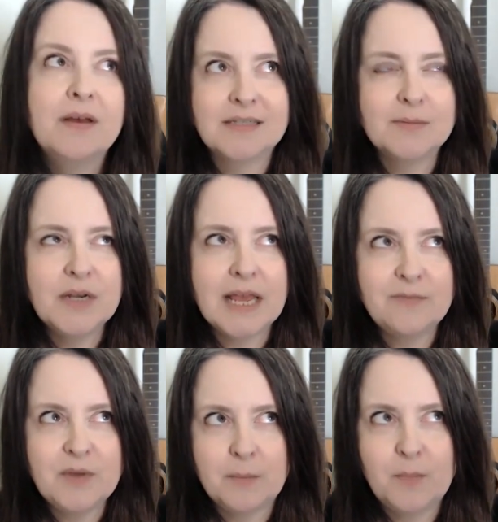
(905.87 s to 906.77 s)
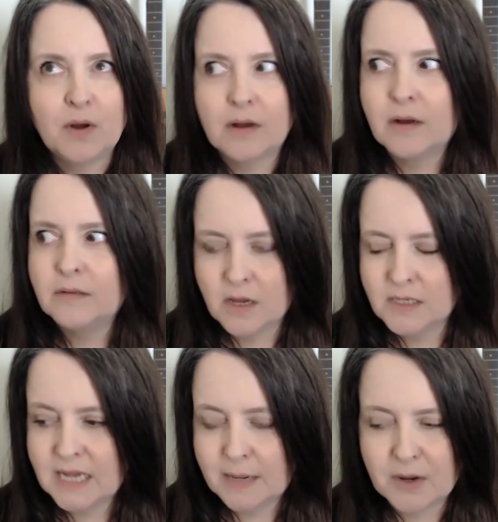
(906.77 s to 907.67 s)
someone gave me a book a long
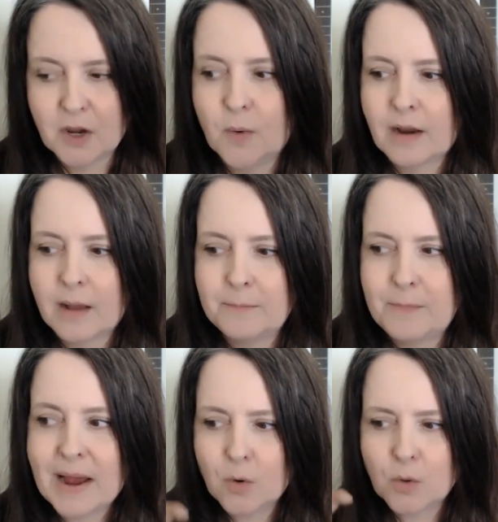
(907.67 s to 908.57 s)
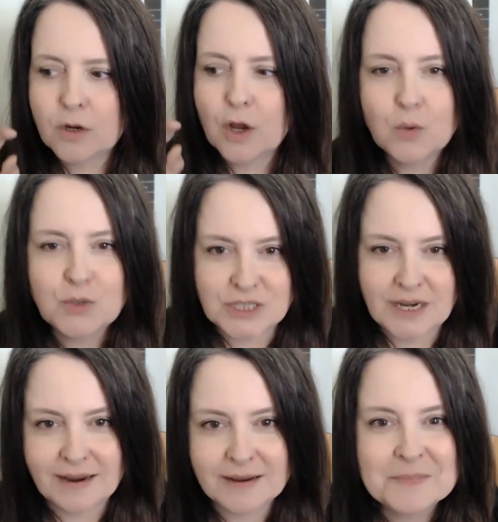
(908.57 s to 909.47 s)
time ago about
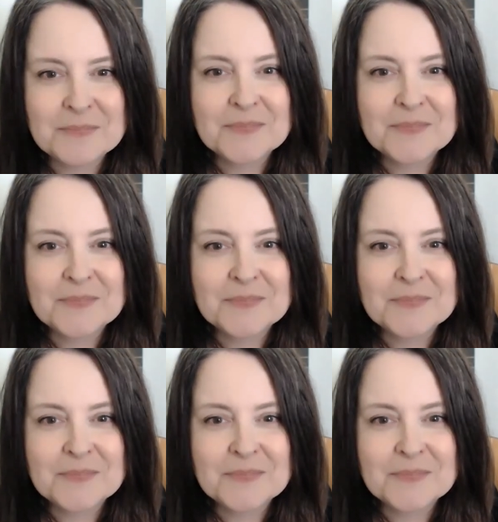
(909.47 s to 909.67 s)
coaching